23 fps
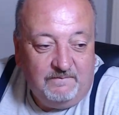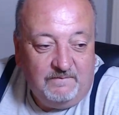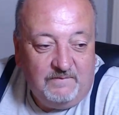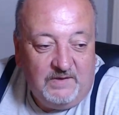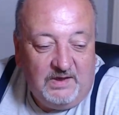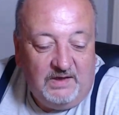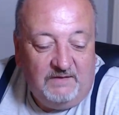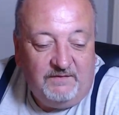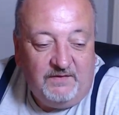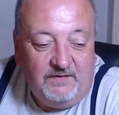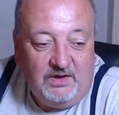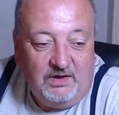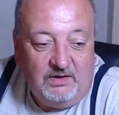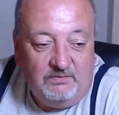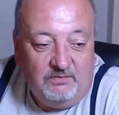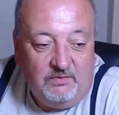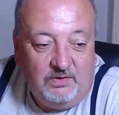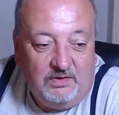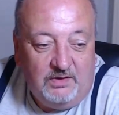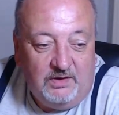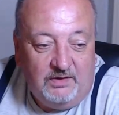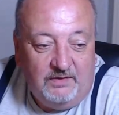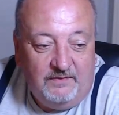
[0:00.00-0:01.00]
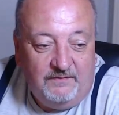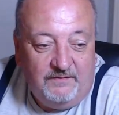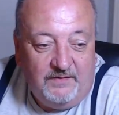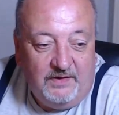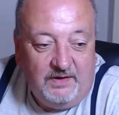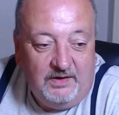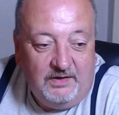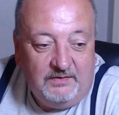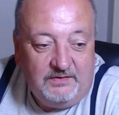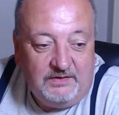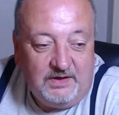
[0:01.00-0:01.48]
If you like what
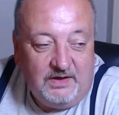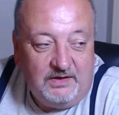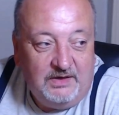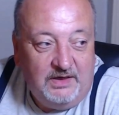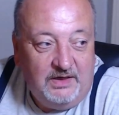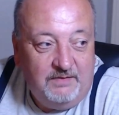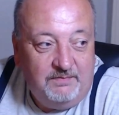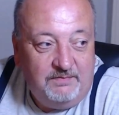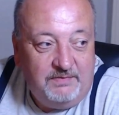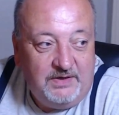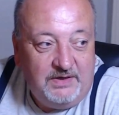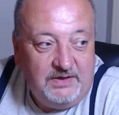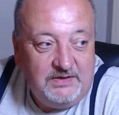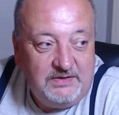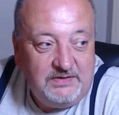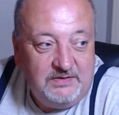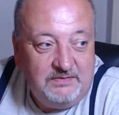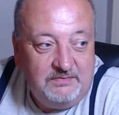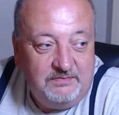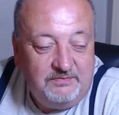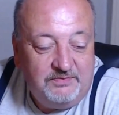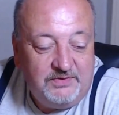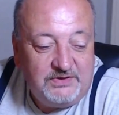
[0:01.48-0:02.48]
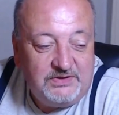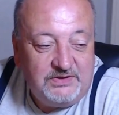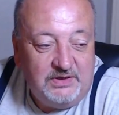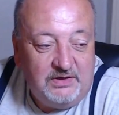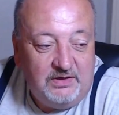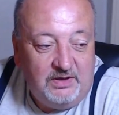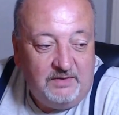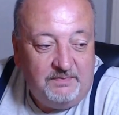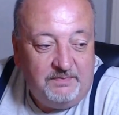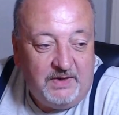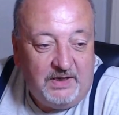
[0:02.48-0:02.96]
I've done here, please press the
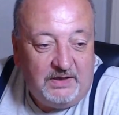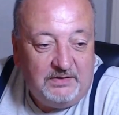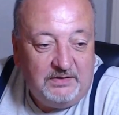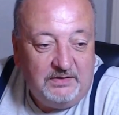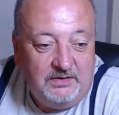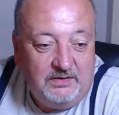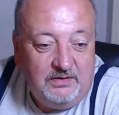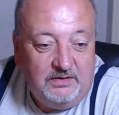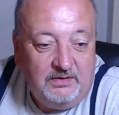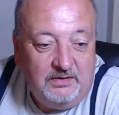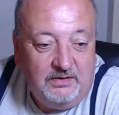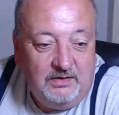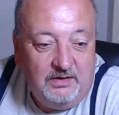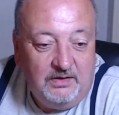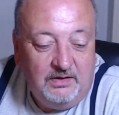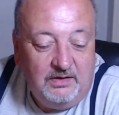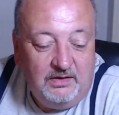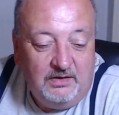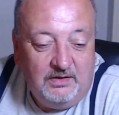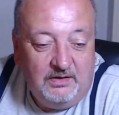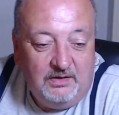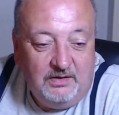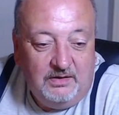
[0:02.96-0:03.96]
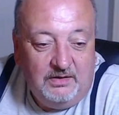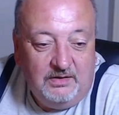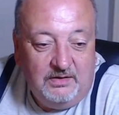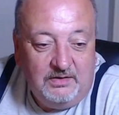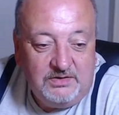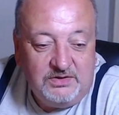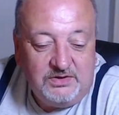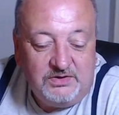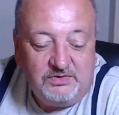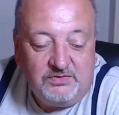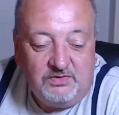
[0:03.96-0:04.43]
like button,
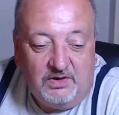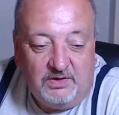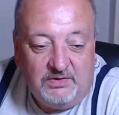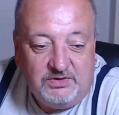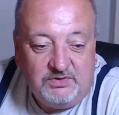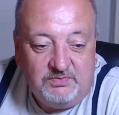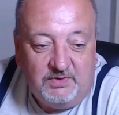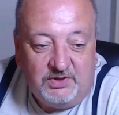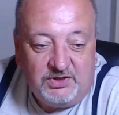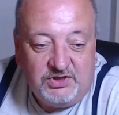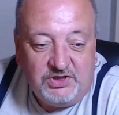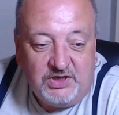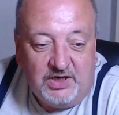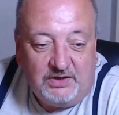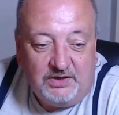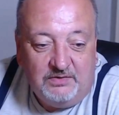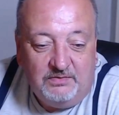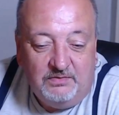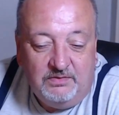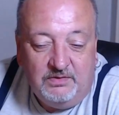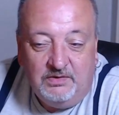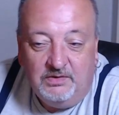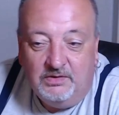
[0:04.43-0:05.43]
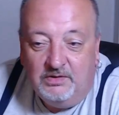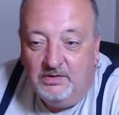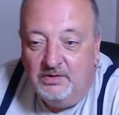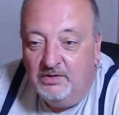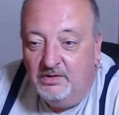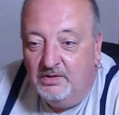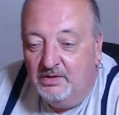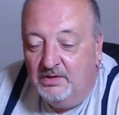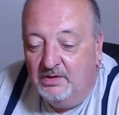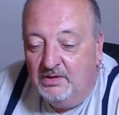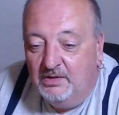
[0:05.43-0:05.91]
subscribe to my channel,
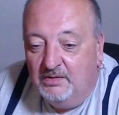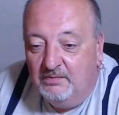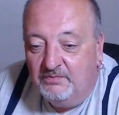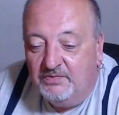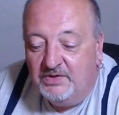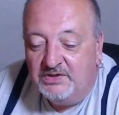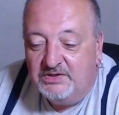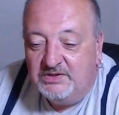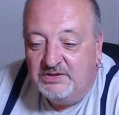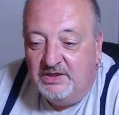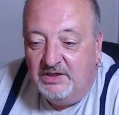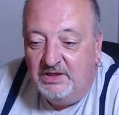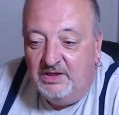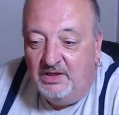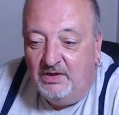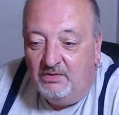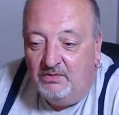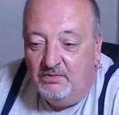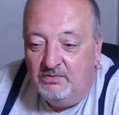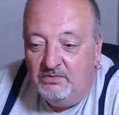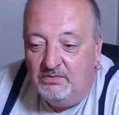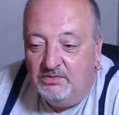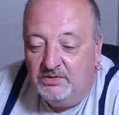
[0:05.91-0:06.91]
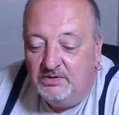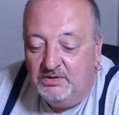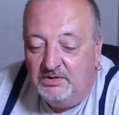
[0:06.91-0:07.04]
press the old